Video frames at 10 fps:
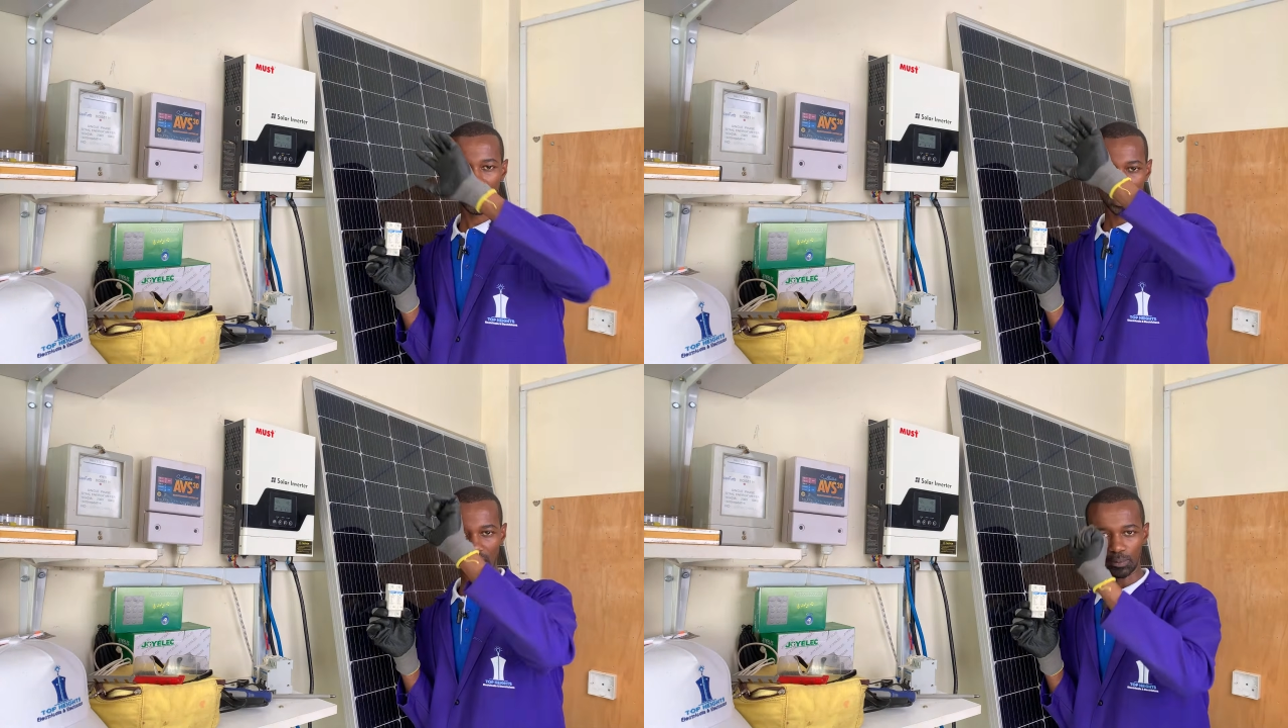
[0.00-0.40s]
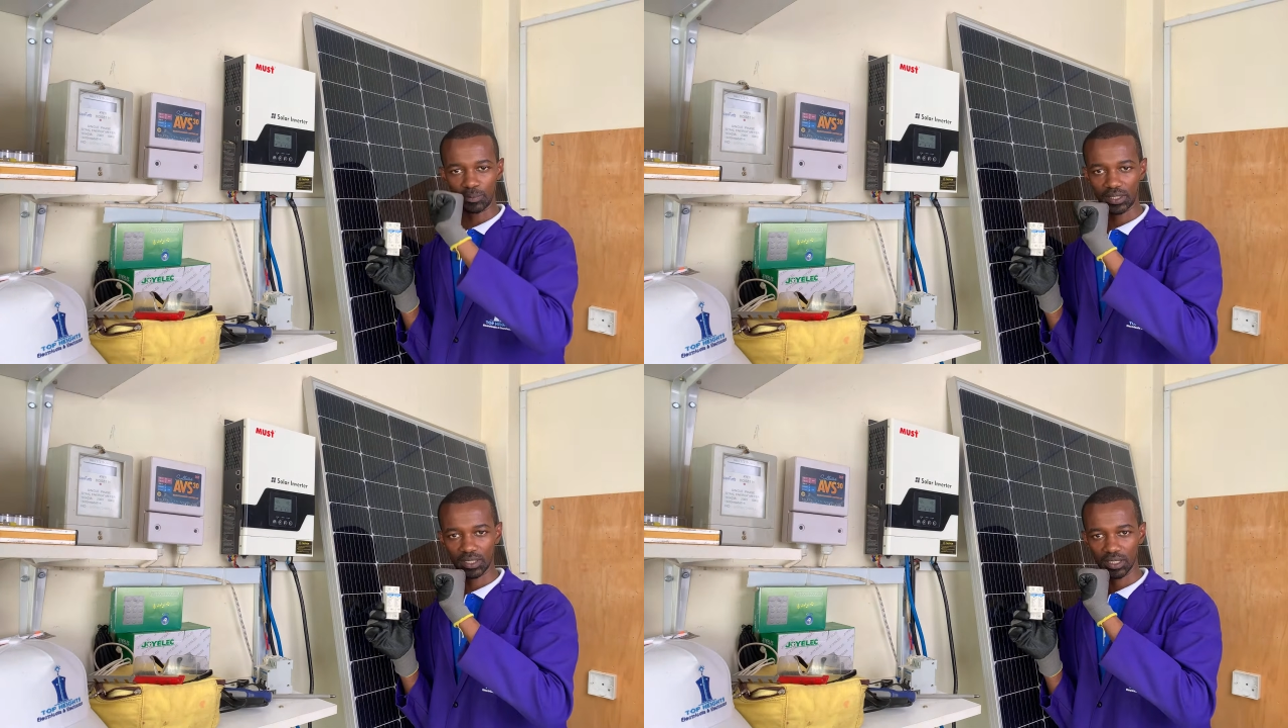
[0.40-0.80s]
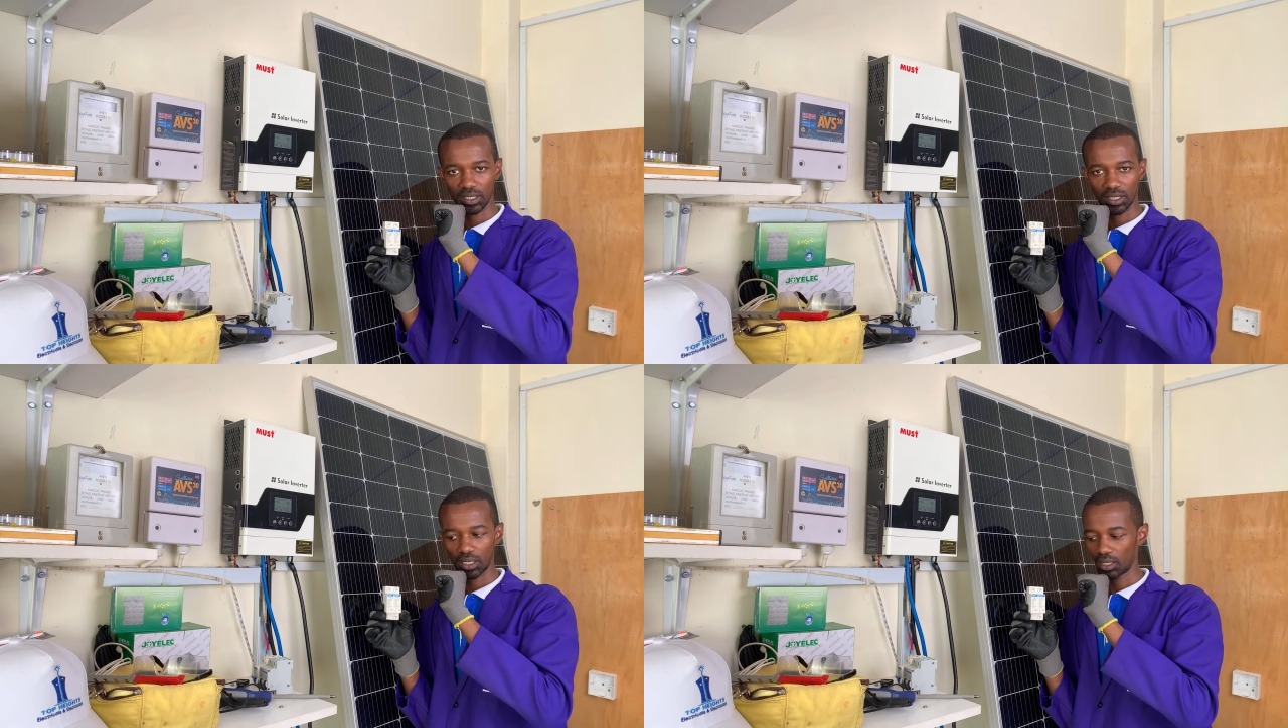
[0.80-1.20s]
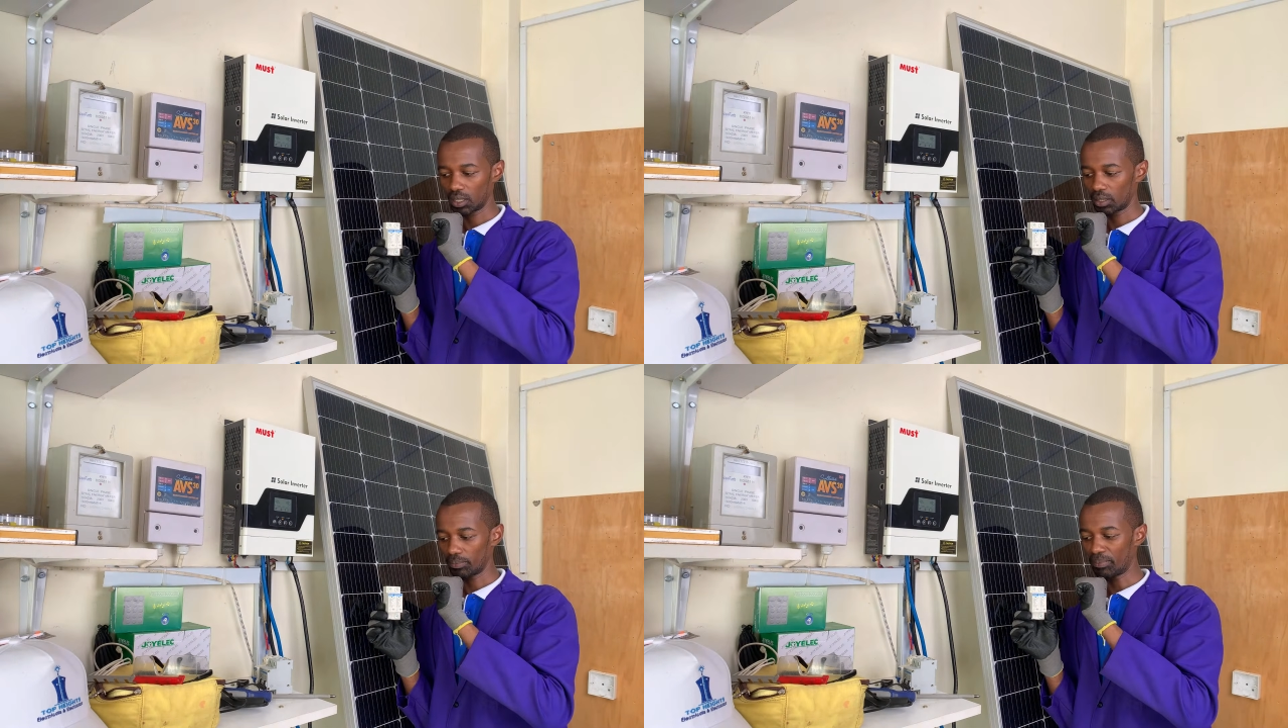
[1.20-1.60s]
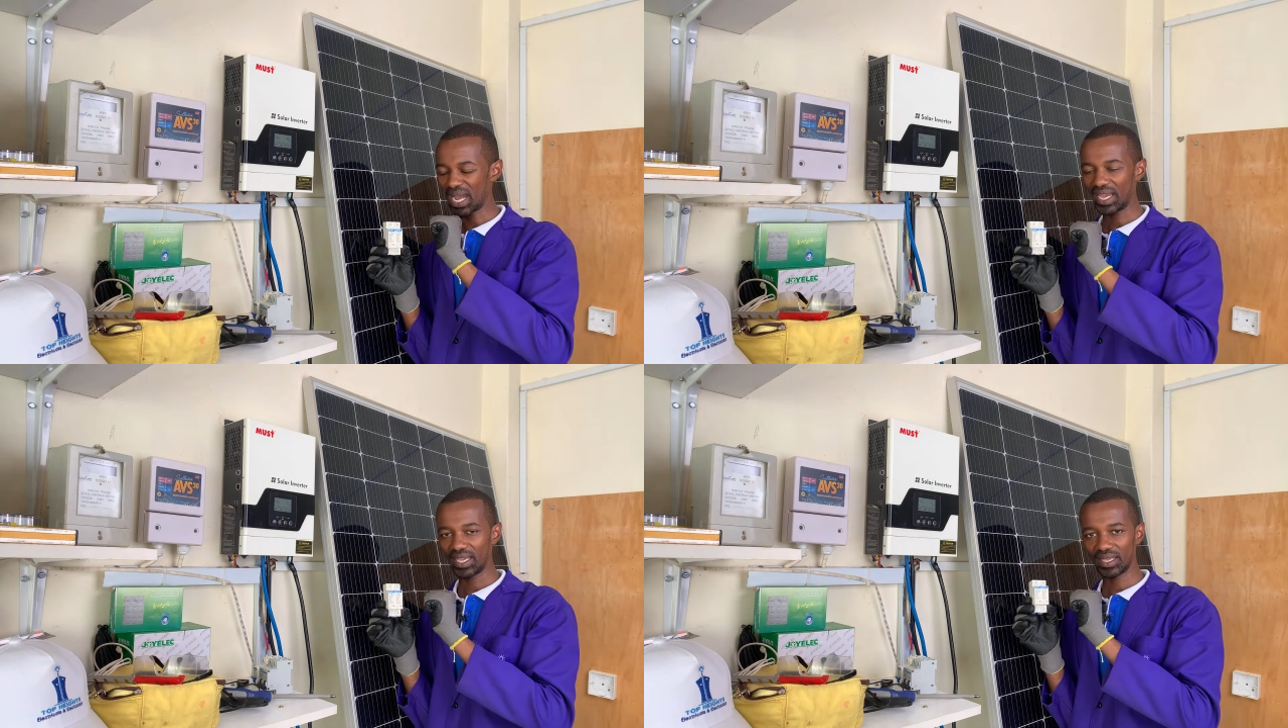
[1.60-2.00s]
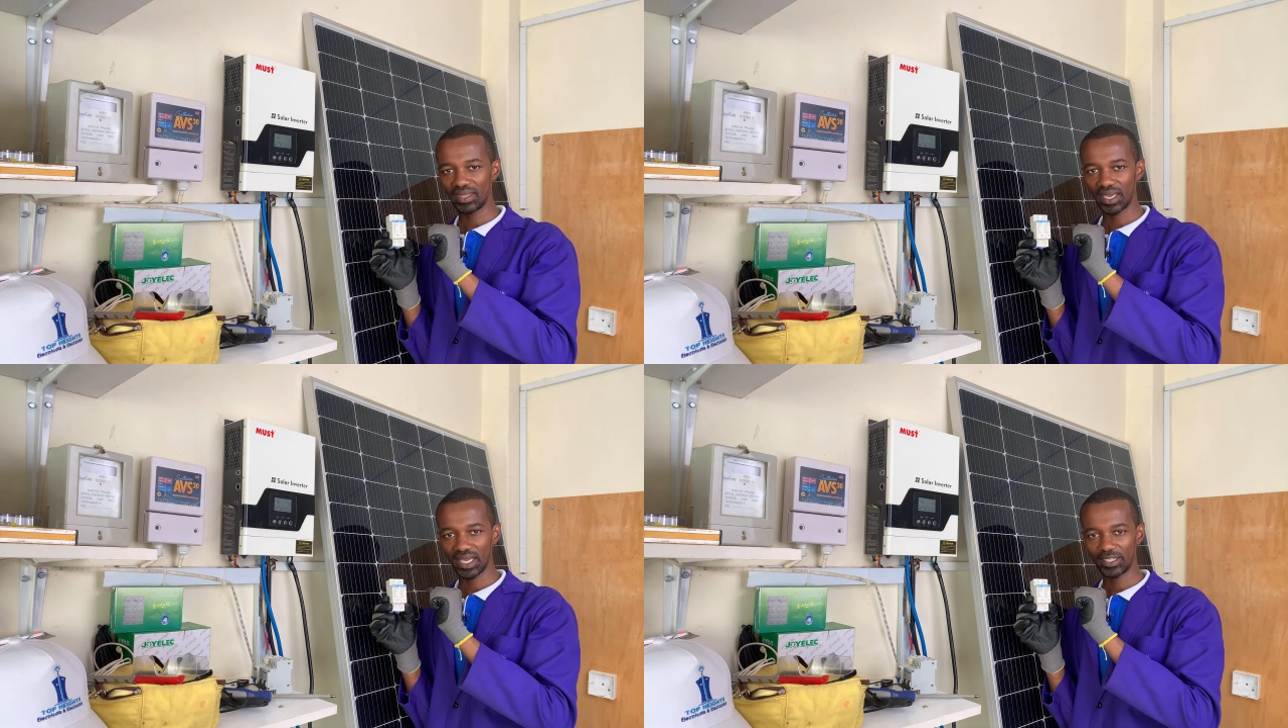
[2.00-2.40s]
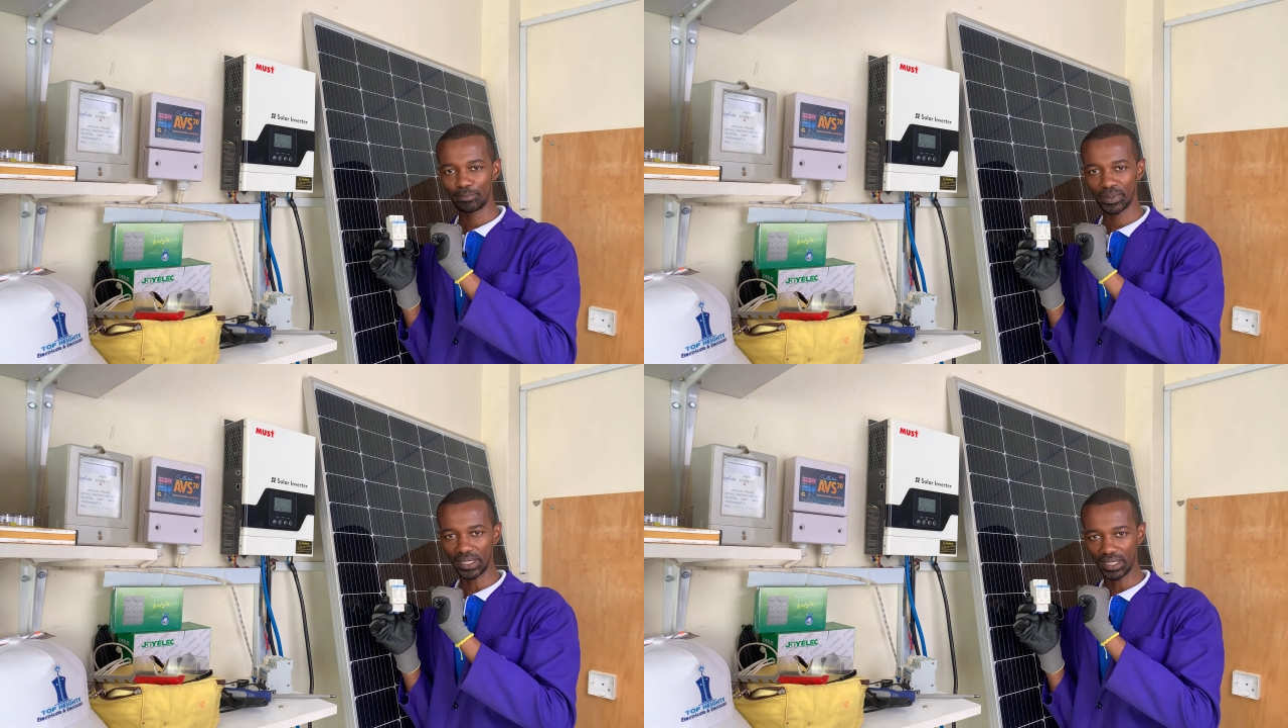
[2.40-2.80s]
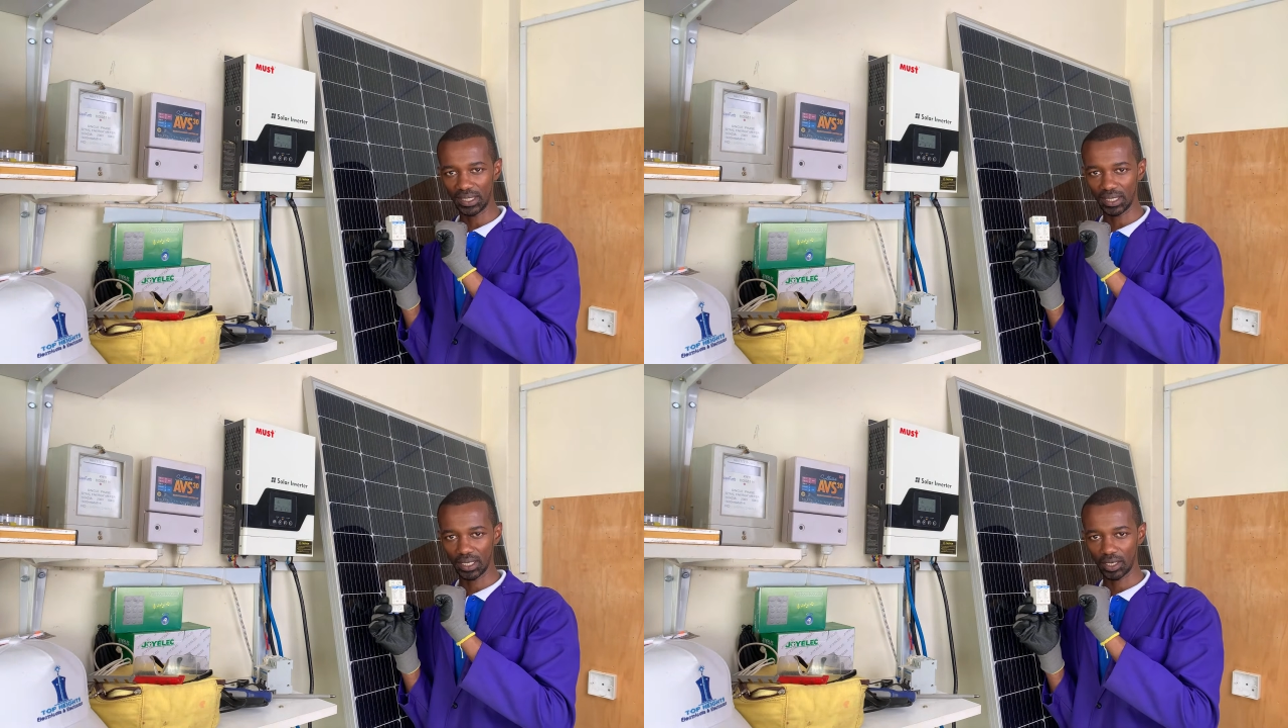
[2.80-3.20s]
capped by the SPD